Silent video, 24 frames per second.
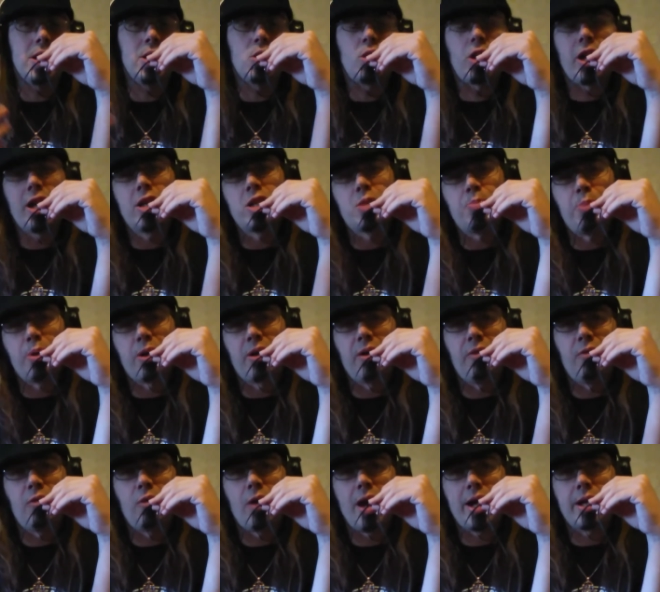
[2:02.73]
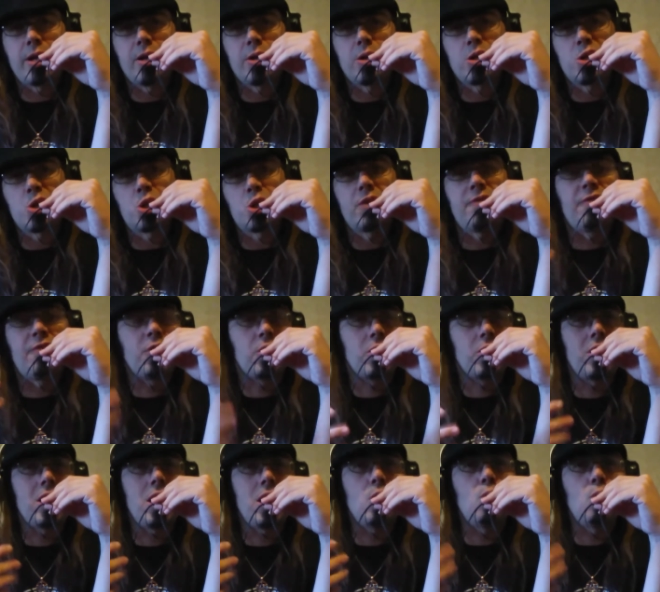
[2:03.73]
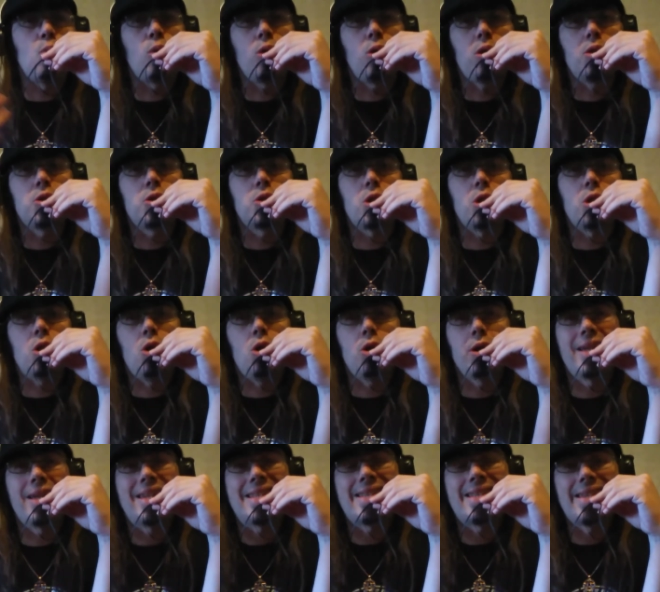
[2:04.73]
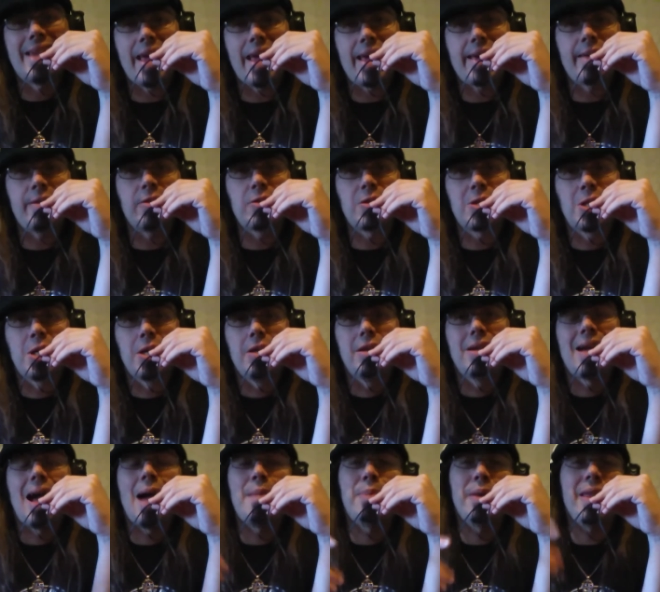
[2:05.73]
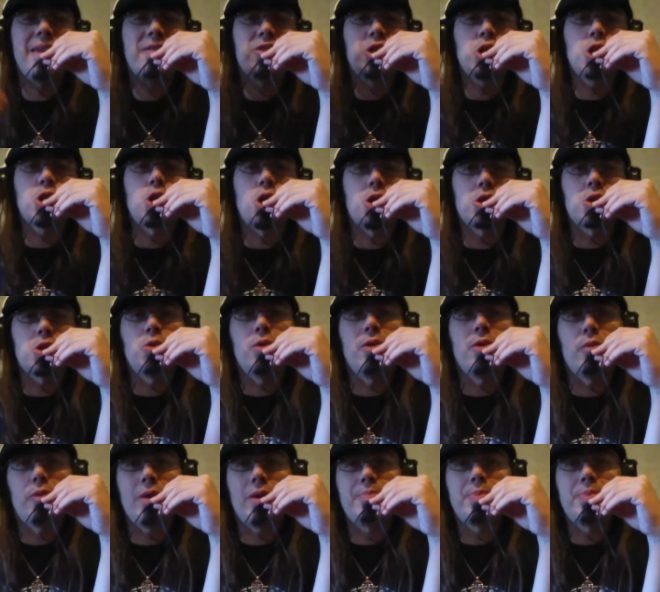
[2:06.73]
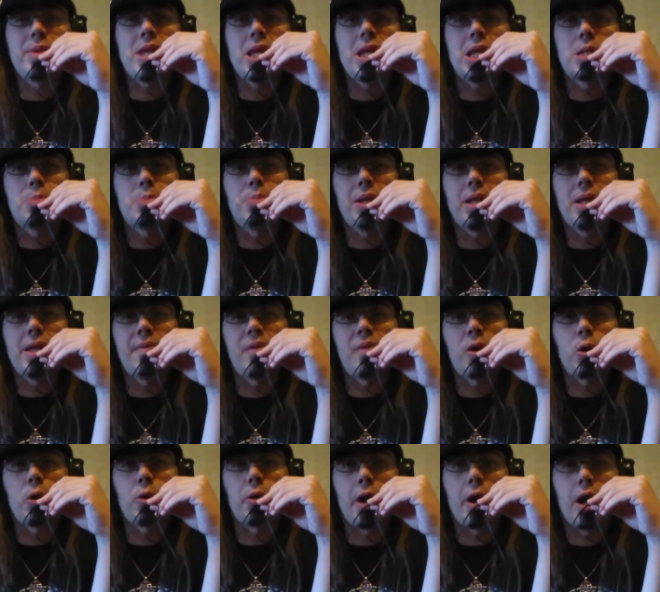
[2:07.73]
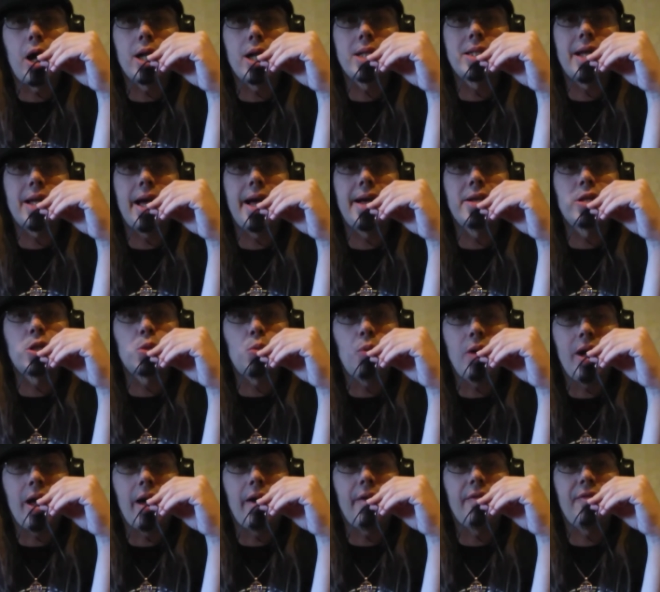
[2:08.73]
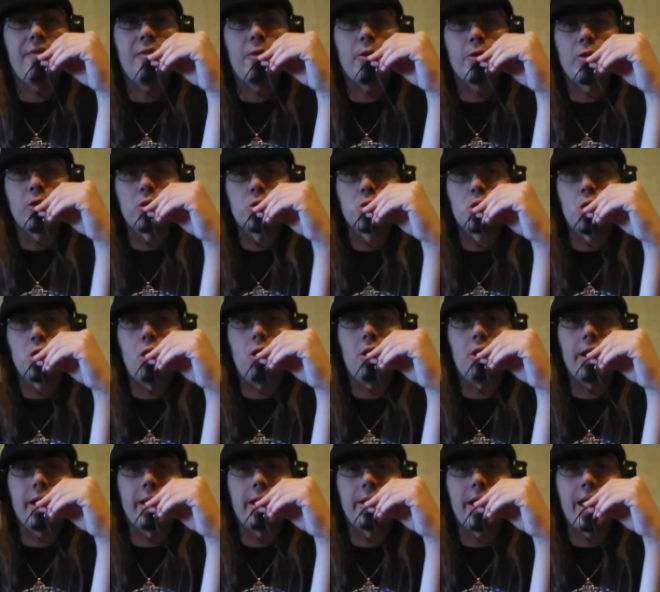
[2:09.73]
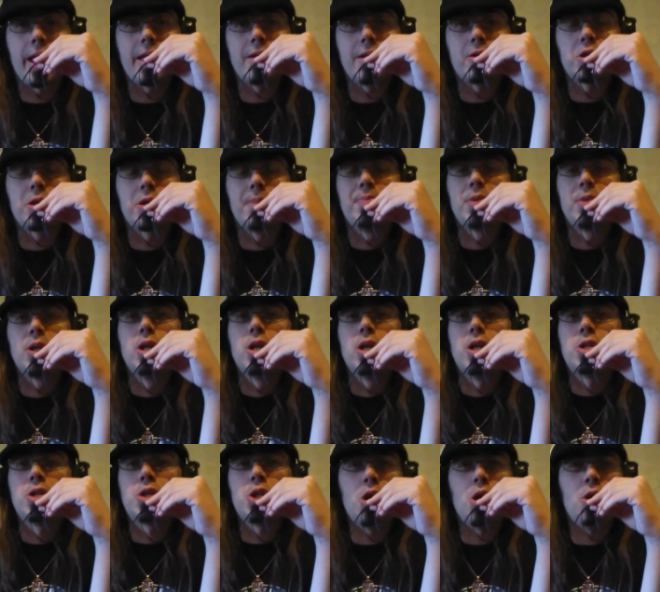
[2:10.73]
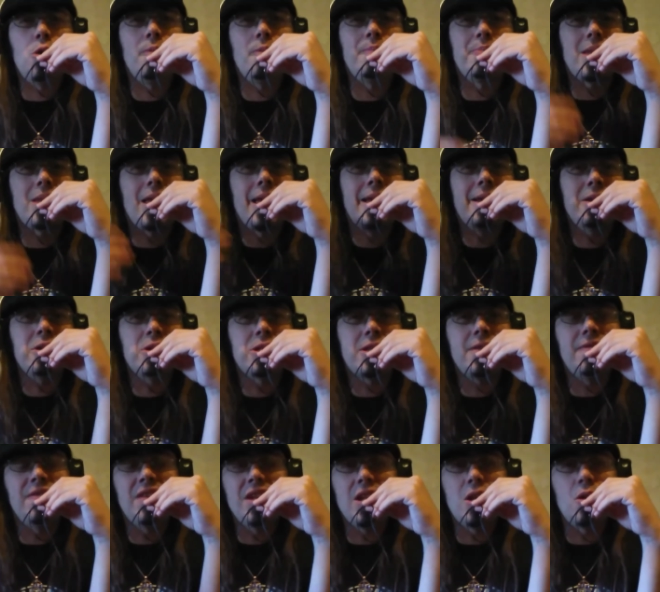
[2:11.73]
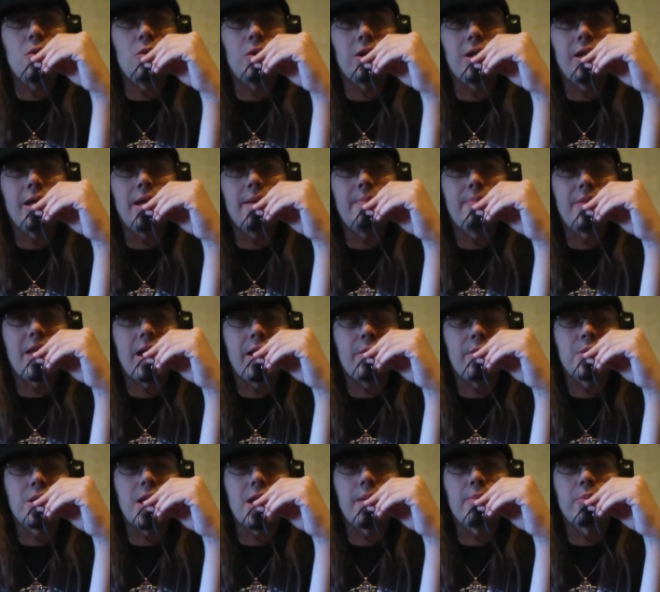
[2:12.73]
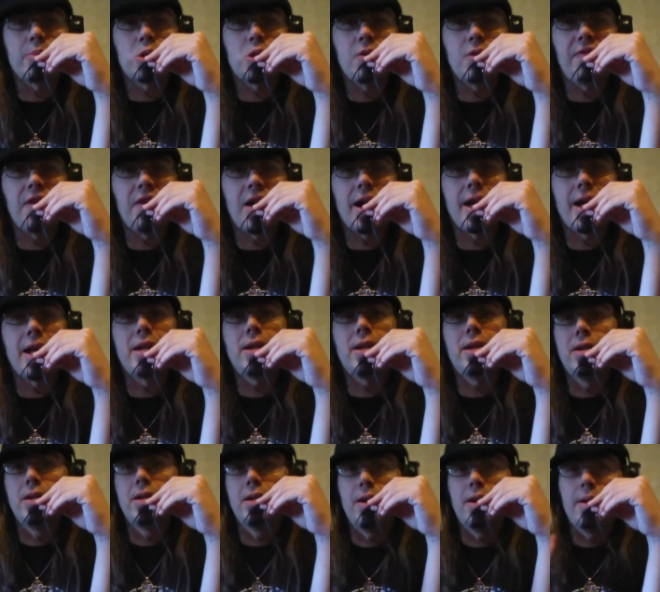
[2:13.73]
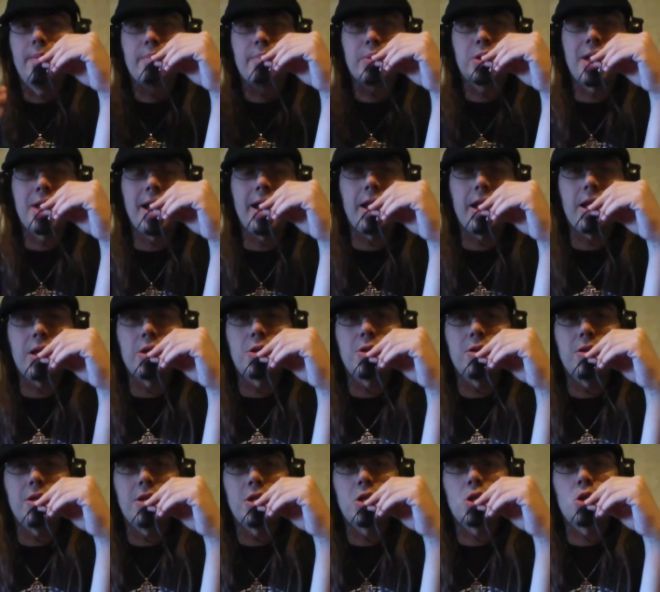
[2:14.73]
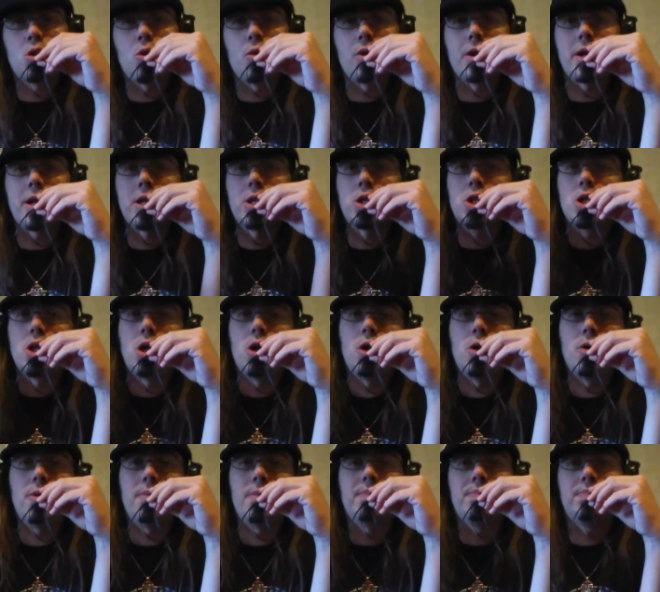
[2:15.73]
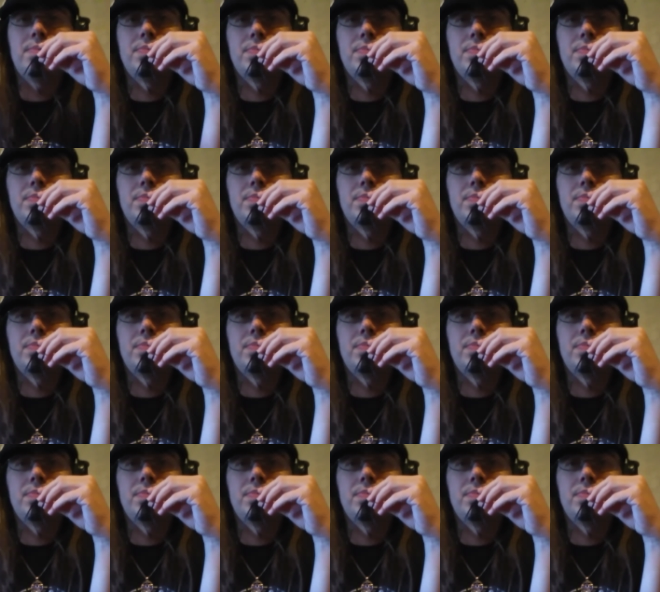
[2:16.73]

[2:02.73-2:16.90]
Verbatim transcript: in the Guinness Book of Records for the world's longest nails. I believe she's also in Ripley's Believe It or Not as well for those long nails. So here's a video clip that I was able to find pertaining to this story. So